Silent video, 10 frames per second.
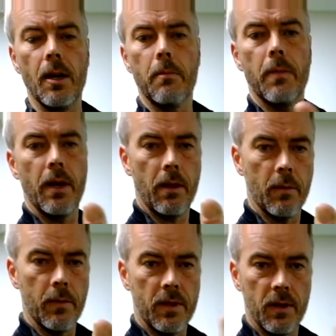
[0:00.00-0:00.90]
My
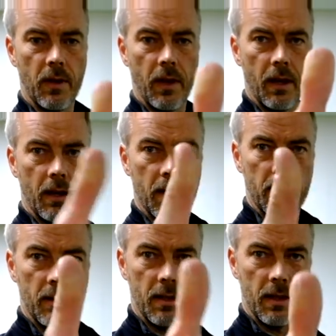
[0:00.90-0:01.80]
thumb is too thick, as
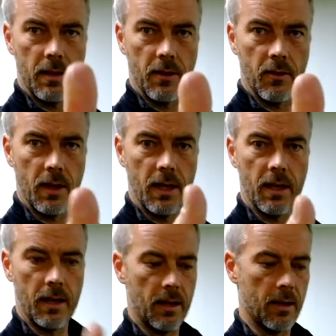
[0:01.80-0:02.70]
you see, it's already
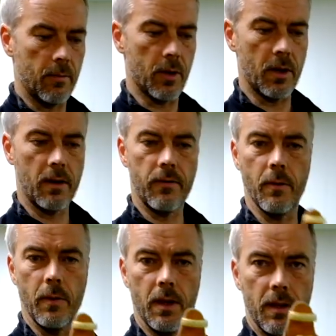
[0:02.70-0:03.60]
getting a mark
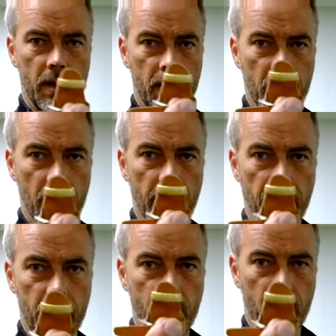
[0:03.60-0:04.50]
from this a little
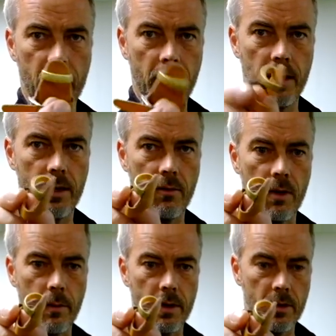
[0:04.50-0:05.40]
too tight
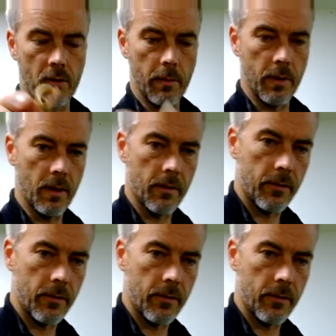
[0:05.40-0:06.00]
rubber strap in the